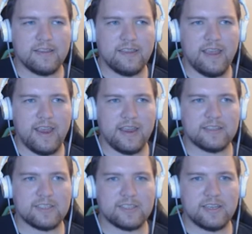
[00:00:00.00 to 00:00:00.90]

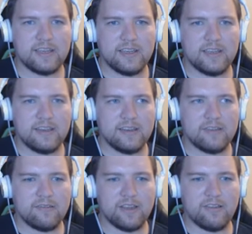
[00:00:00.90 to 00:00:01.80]
Thanks.
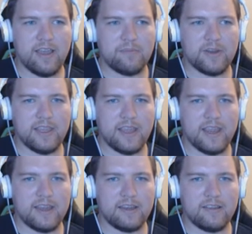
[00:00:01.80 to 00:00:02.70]
That'll happen
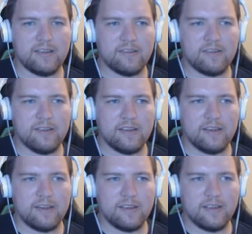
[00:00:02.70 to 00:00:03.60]
again.
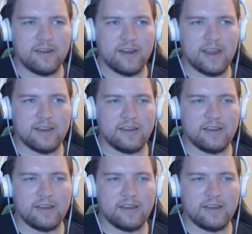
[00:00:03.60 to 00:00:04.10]
Alright.